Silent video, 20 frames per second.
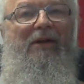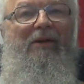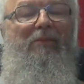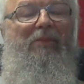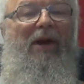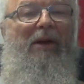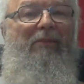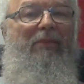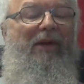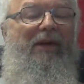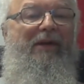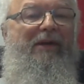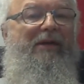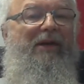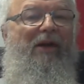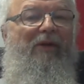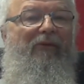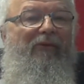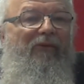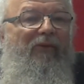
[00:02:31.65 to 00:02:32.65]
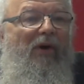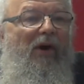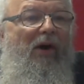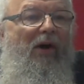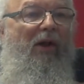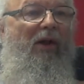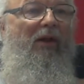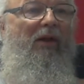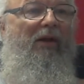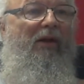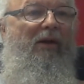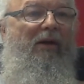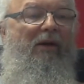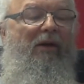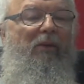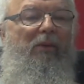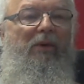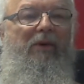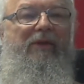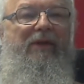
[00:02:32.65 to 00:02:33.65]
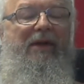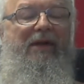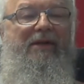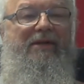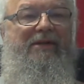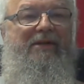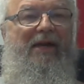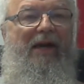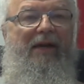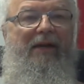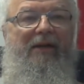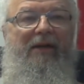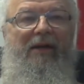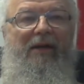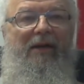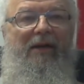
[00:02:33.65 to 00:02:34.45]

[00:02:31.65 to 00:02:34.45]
probably until fall, where the InSight